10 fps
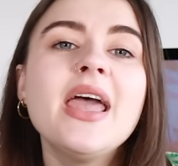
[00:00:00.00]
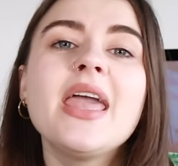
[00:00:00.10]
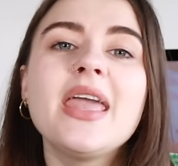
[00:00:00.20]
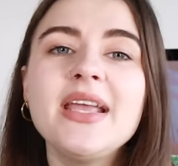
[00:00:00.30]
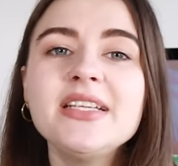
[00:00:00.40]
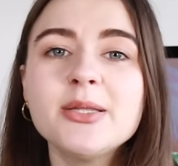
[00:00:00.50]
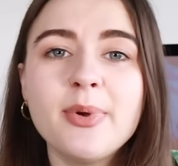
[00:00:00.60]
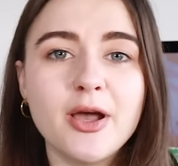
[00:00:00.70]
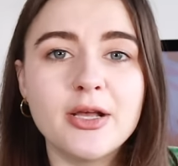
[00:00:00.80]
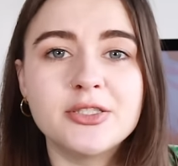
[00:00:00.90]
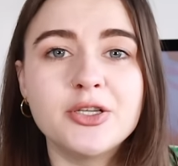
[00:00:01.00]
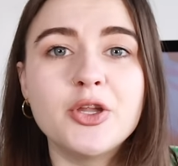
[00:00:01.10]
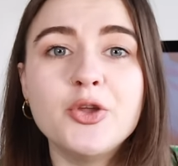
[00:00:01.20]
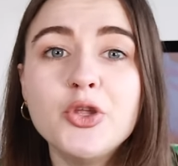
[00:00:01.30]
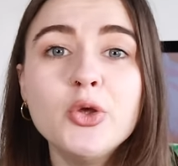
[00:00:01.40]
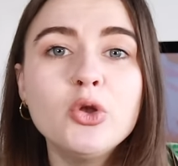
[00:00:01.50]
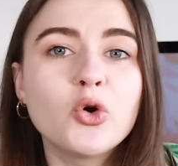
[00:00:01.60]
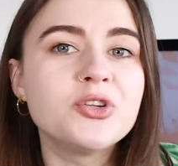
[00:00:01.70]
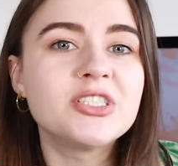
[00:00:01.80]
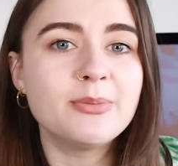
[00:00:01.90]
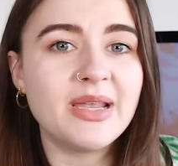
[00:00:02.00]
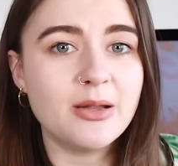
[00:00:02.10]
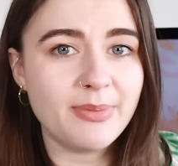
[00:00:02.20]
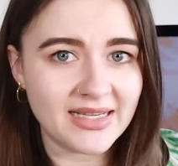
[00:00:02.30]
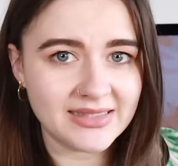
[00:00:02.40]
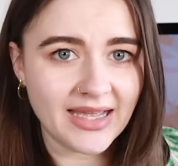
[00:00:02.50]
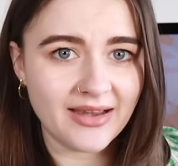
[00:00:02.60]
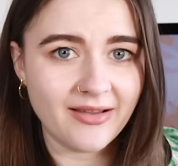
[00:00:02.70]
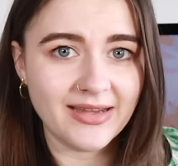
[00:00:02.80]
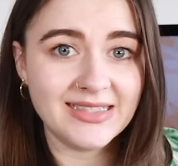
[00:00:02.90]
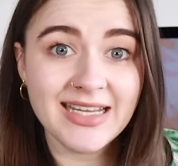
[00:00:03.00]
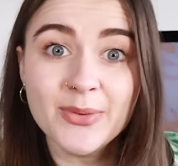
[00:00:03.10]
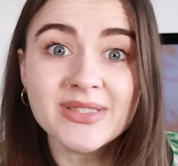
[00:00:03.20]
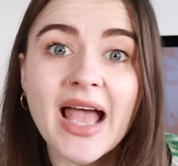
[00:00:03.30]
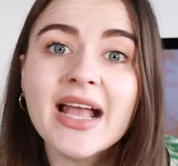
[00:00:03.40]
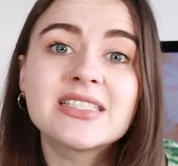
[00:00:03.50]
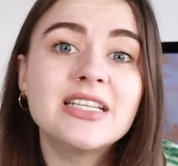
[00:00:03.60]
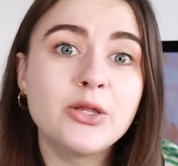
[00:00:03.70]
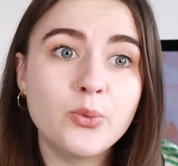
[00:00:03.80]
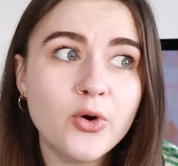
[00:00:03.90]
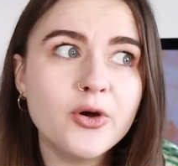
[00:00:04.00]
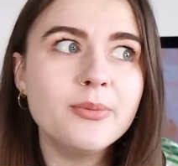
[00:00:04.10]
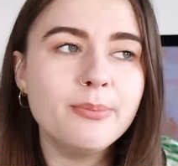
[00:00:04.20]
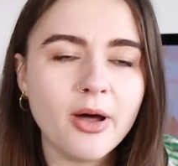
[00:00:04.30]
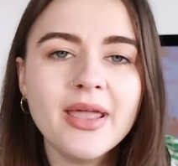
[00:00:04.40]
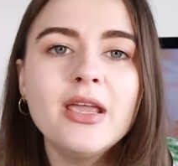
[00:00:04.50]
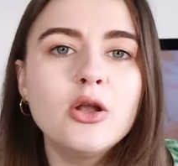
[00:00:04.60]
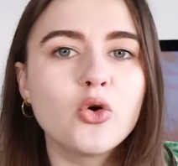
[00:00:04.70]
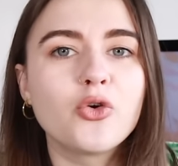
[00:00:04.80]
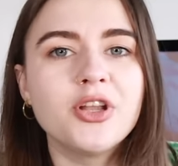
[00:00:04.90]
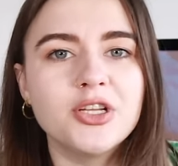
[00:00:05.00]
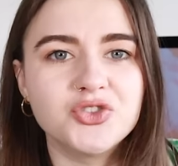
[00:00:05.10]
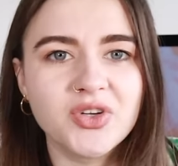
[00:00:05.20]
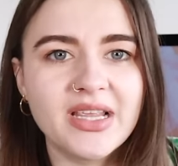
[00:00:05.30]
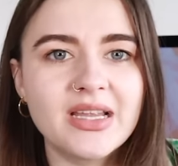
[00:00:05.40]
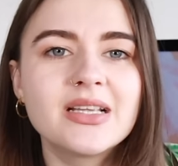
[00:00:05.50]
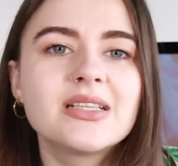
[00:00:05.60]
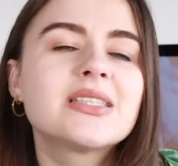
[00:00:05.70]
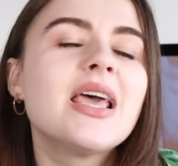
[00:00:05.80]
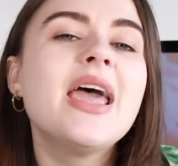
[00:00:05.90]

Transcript: He's the person who knew Lauren's demeanour best that night, and he was actually the one buying Lauren her drinks.